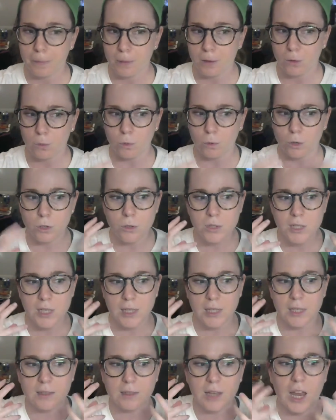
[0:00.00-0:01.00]
We're using
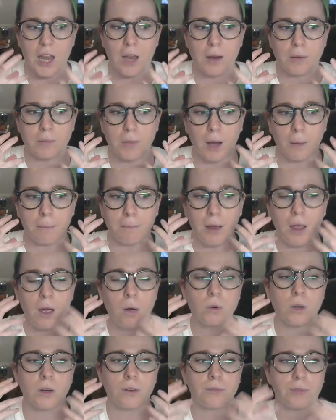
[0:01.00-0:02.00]
the same
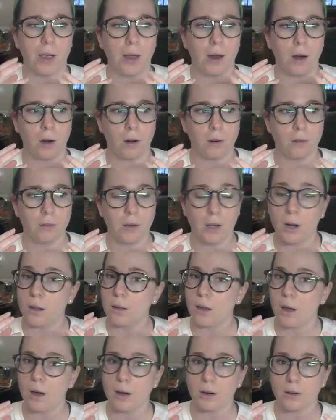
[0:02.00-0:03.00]
amount of air in a
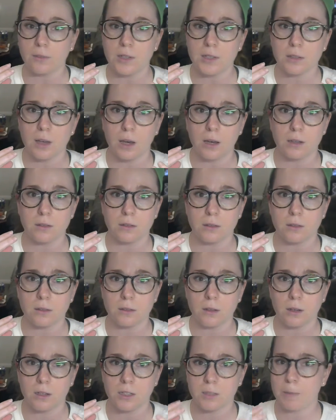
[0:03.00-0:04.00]
lot of these
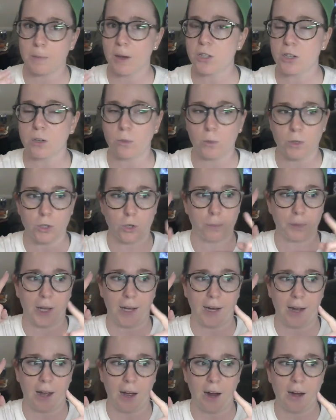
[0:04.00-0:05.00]
cases, especially when you play
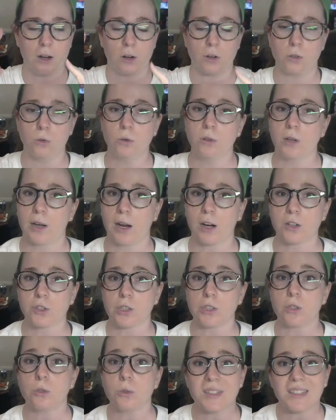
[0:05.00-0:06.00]
higher, you can
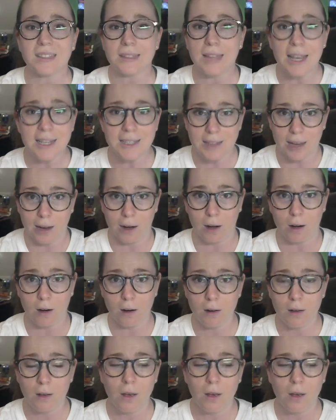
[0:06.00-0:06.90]
actually use less air